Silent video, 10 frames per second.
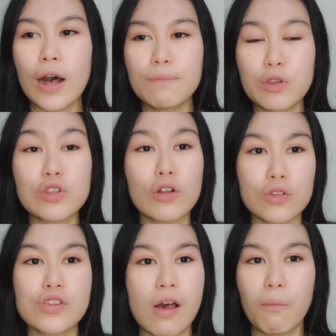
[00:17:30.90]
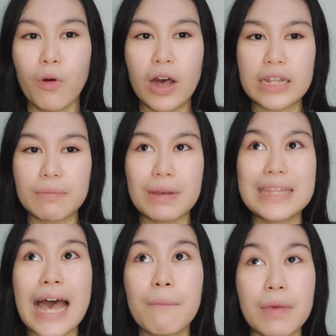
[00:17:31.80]
talk to someone.
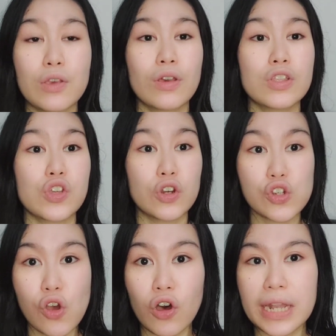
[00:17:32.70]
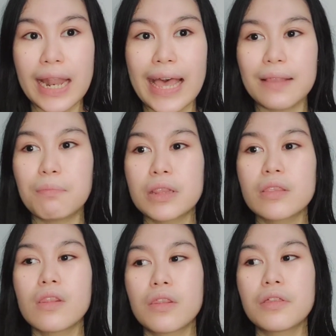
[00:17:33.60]
Madami, you can search online, but
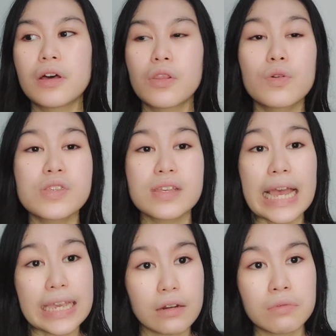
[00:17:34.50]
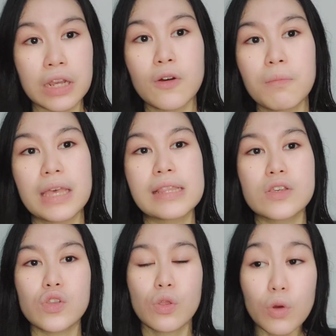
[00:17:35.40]
those that I can recommend
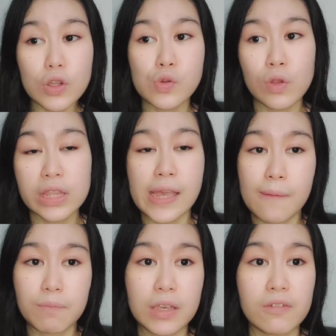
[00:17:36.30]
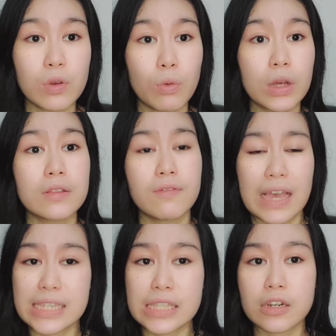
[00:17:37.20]
is through Consulta MD if you want
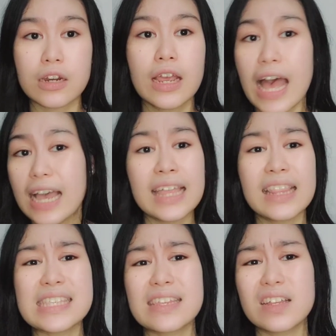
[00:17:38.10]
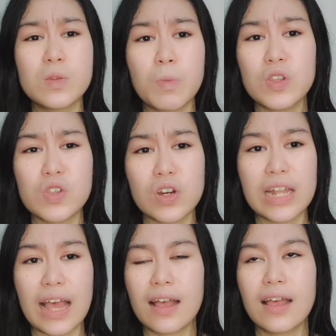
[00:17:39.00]
faster. Again, that's not sponsored
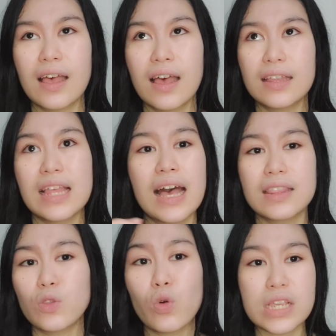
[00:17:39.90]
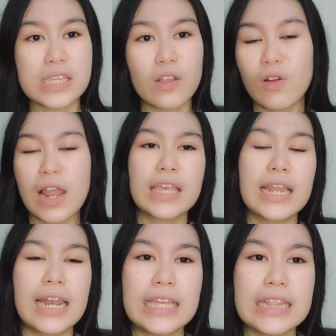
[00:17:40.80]
ah. Natuklasan ko lang
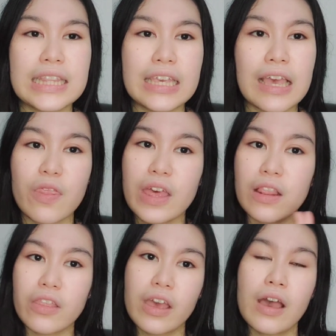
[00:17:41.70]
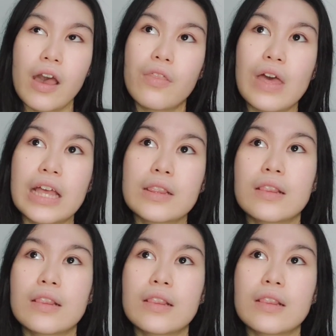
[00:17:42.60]
yan lately. And then, that